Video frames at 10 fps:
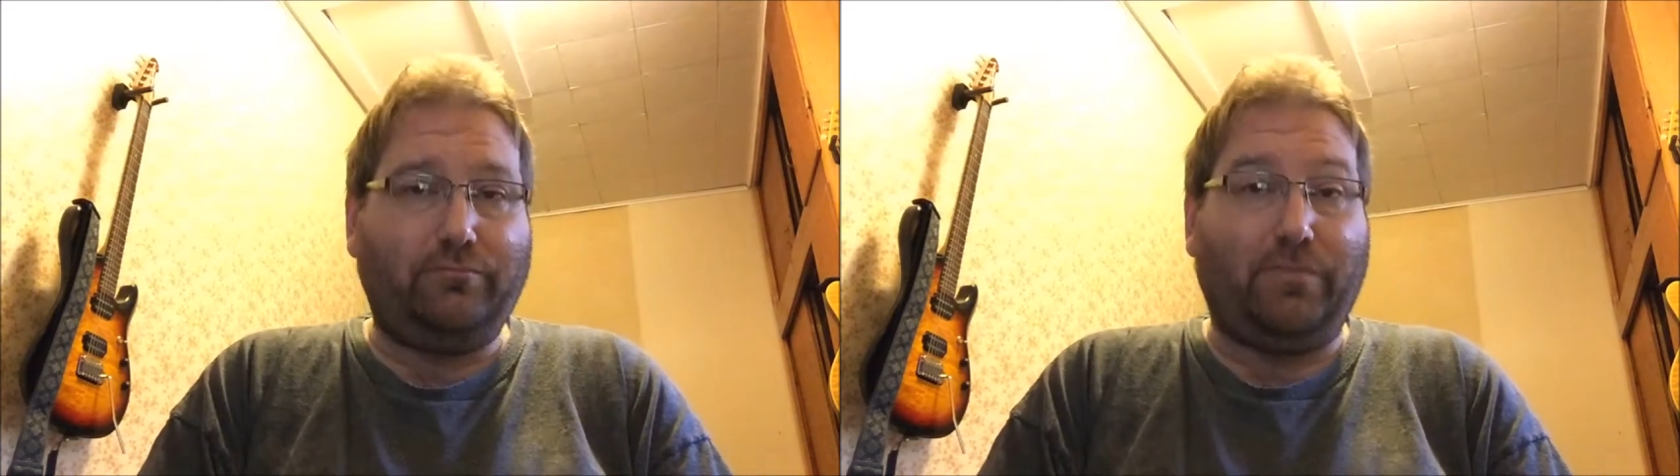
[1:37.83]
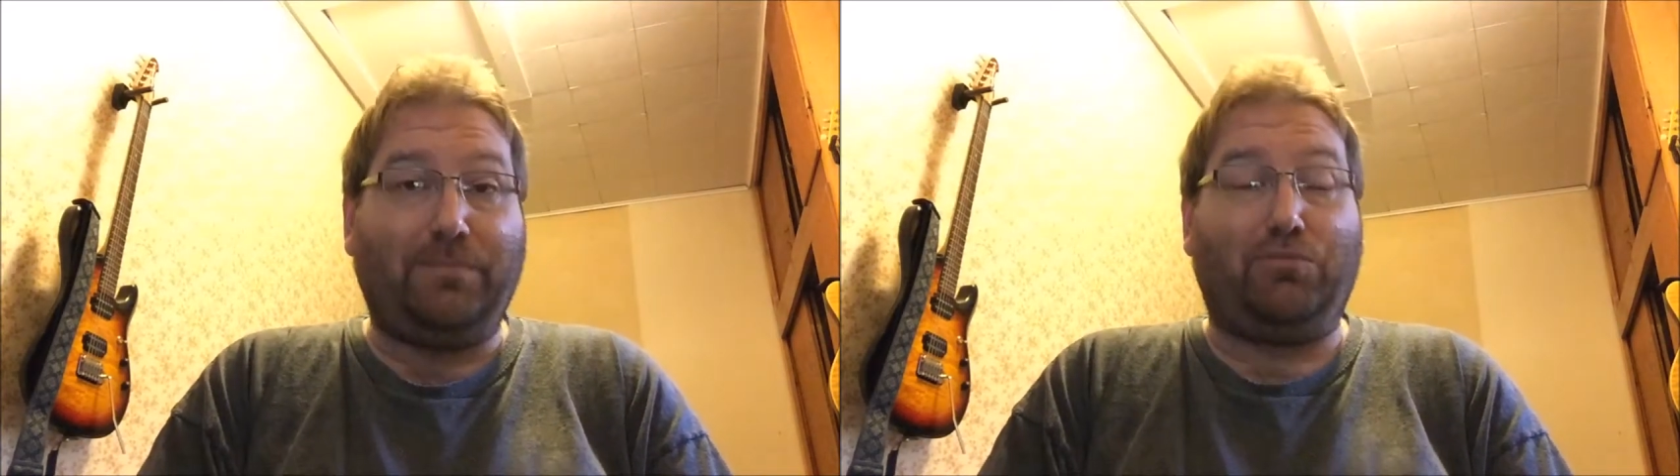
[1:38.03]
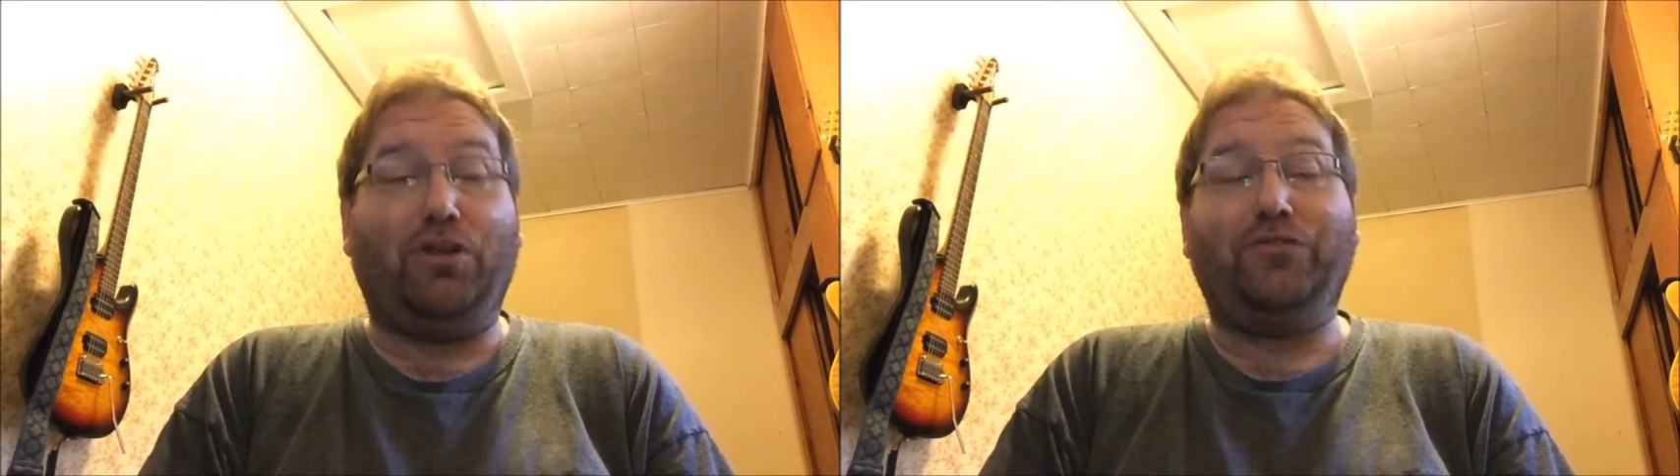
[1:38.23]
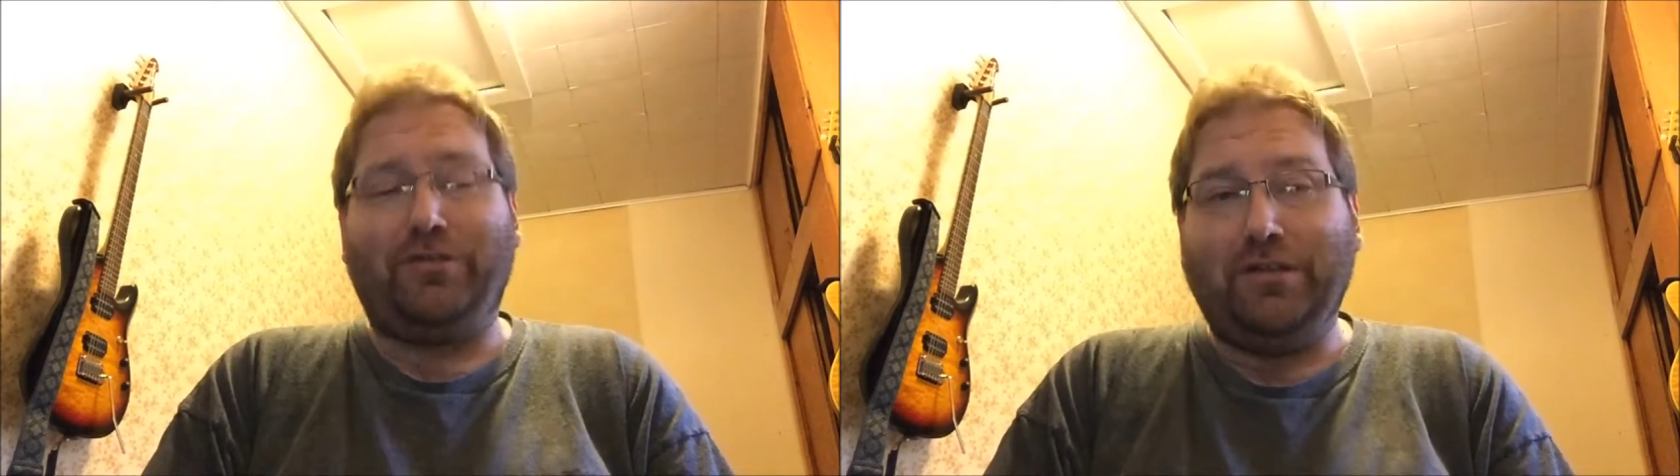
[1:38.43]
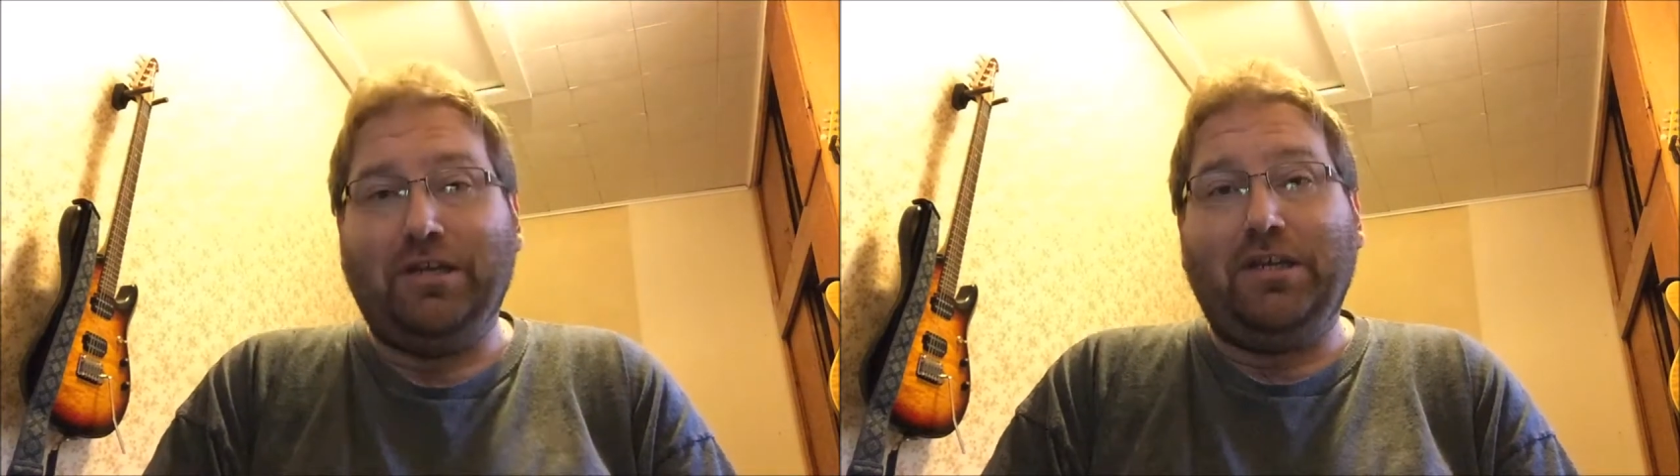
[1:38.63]
My
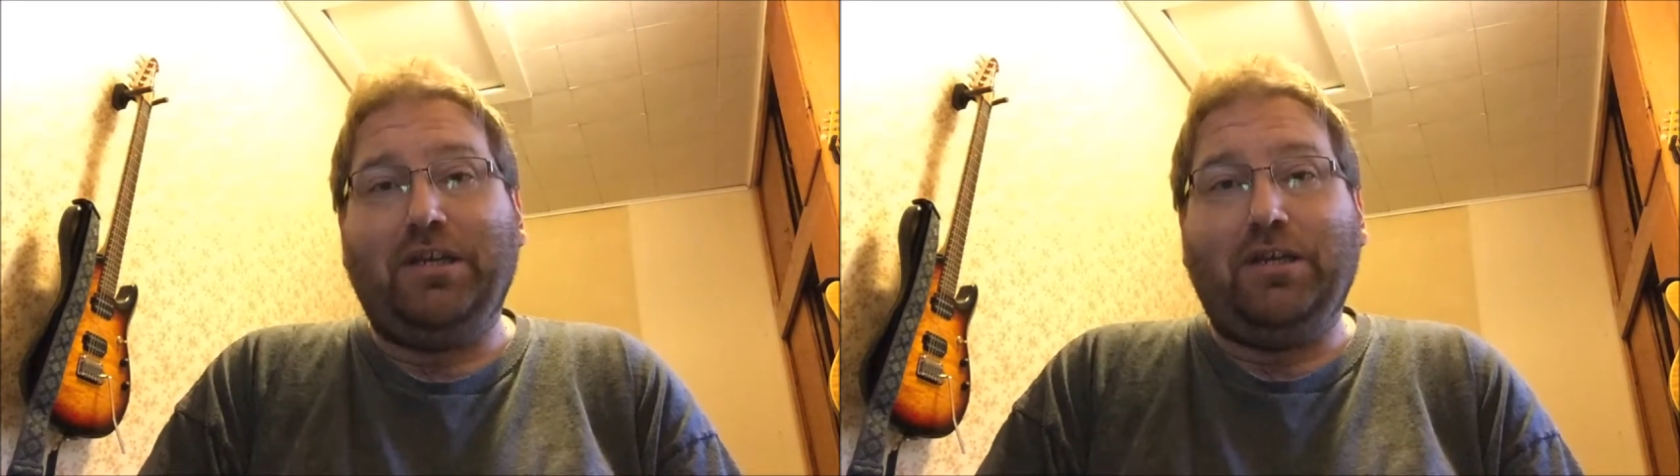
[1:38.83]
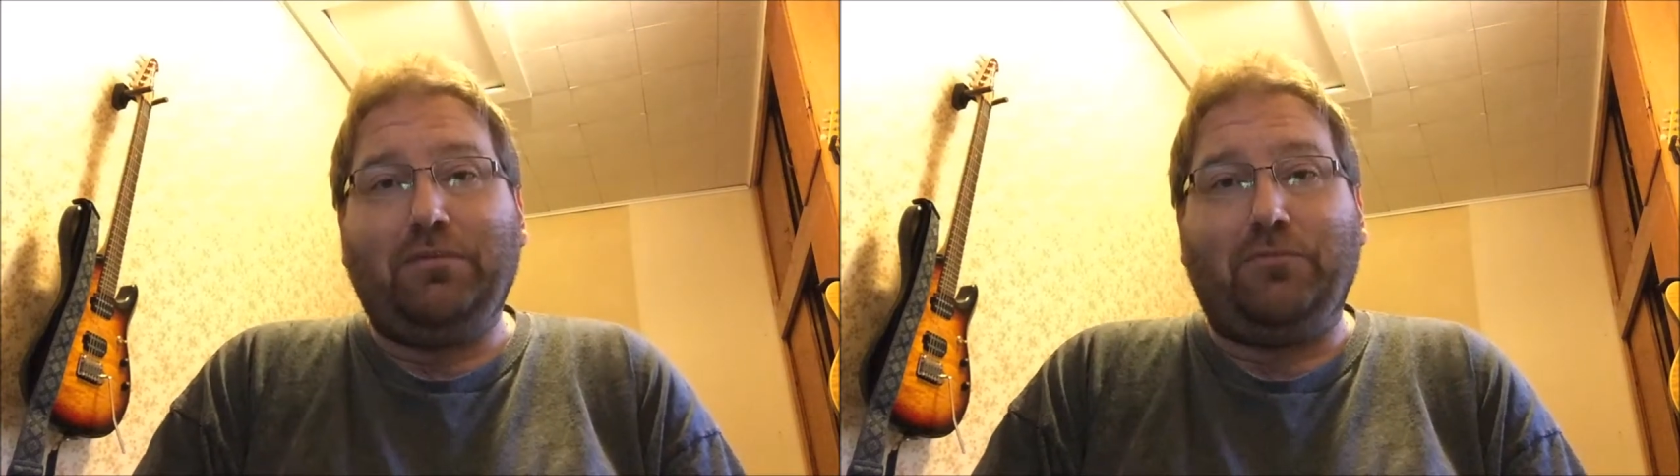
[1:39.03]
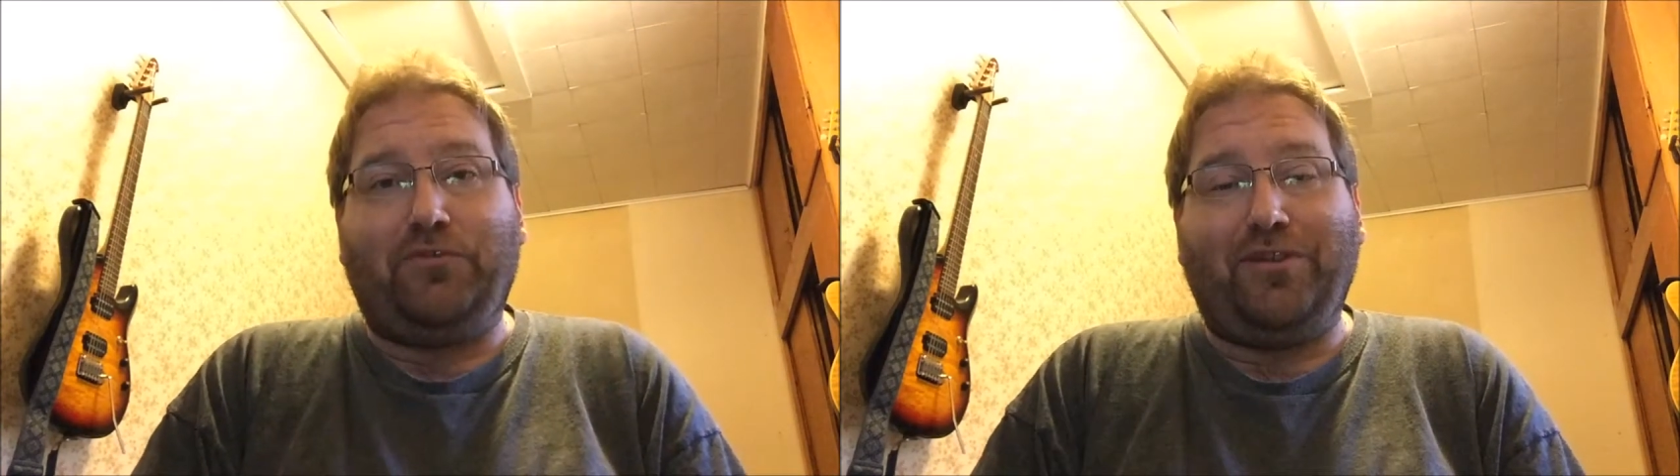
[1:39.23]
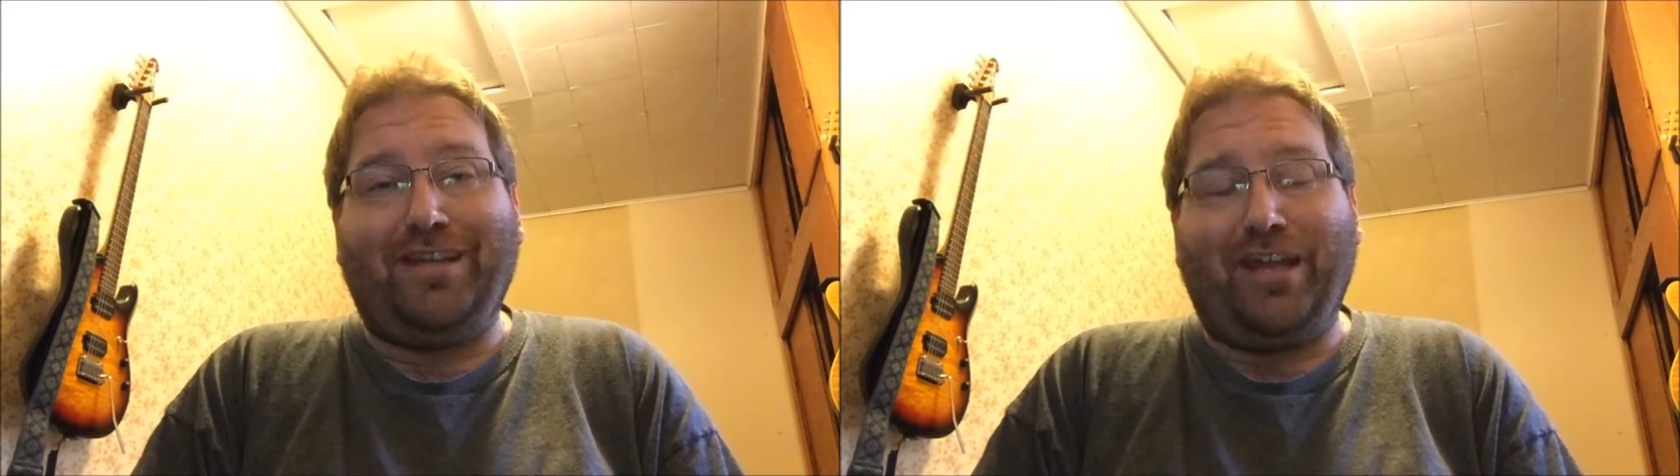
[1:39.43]
brother was in the